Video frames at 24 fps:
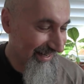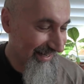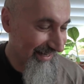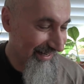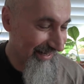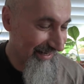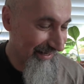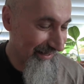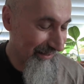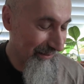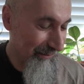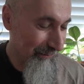
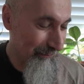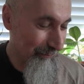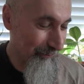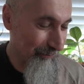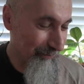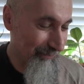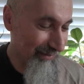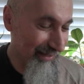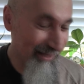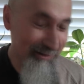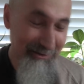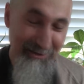
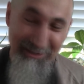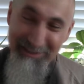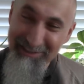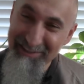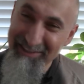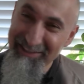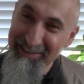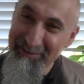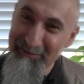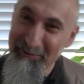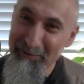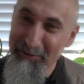Um, now, just
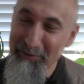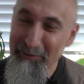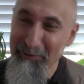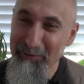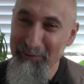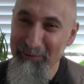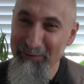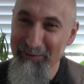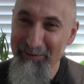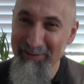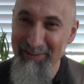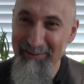to give
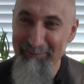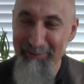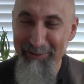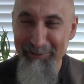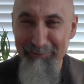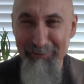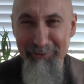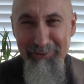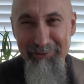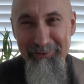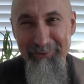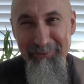you, let me
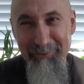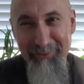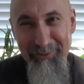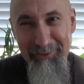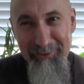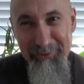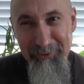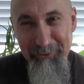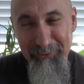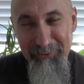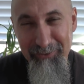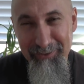give you a little
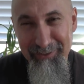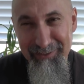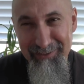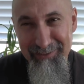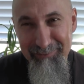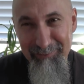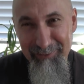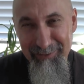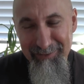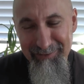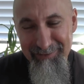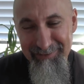intro to
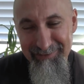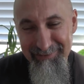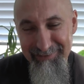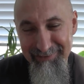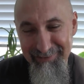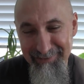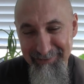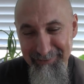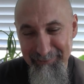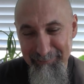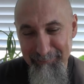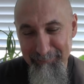this because
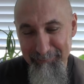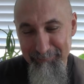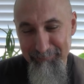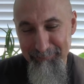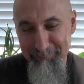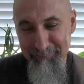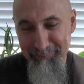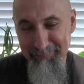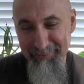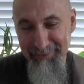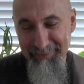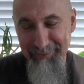
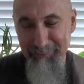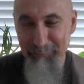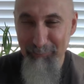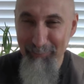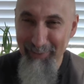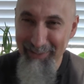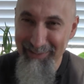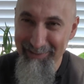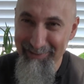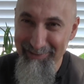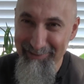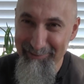um, it'll
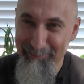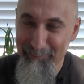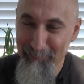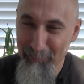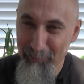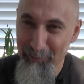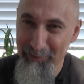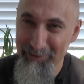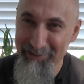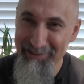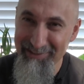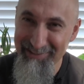make
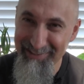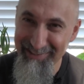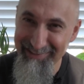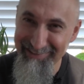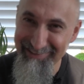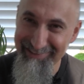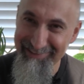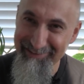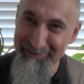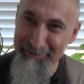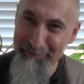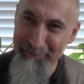more
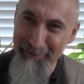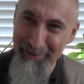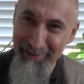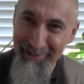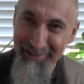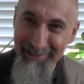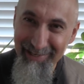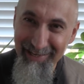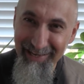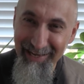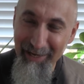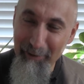sense of
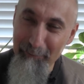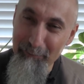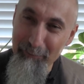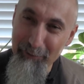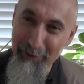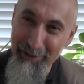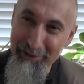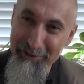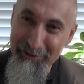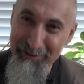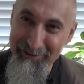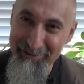how
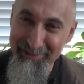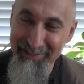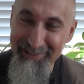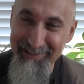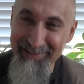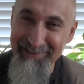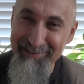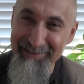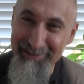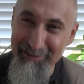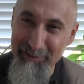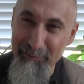precious I
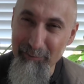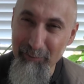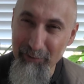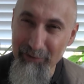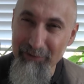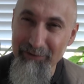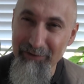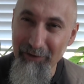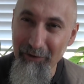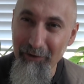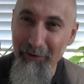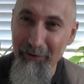guess these
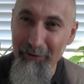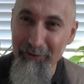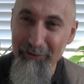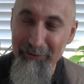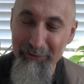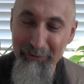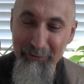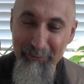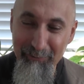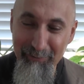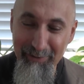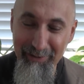books are
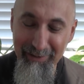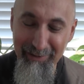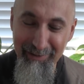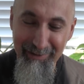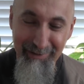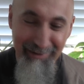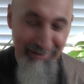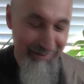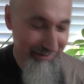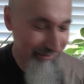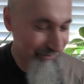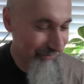to me.
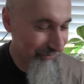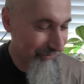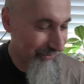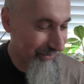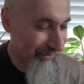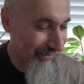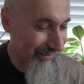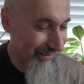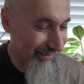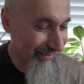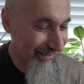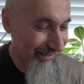
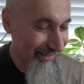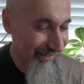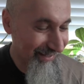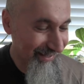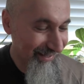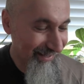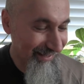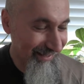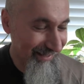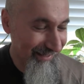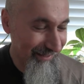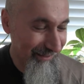Okay,
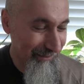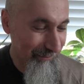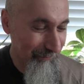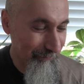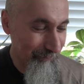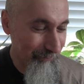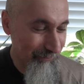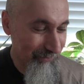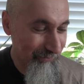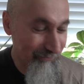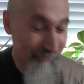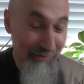
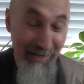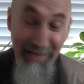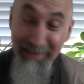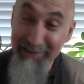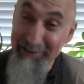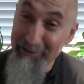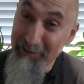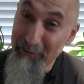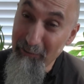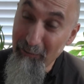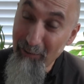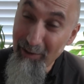um,
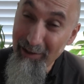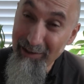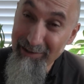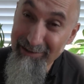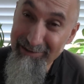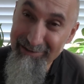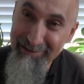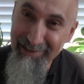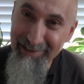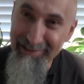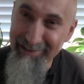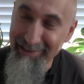value
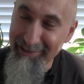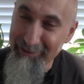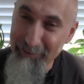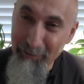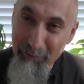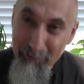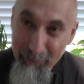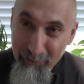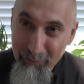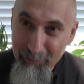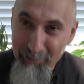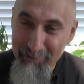wise, I, I
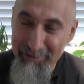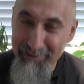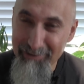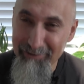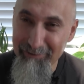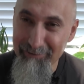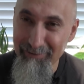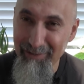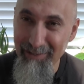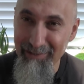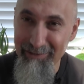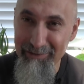don't know what
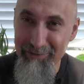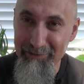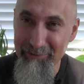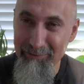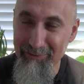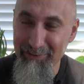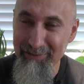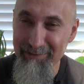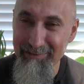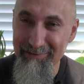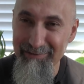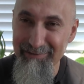their value
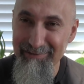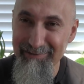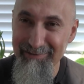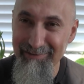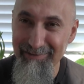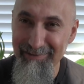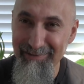is.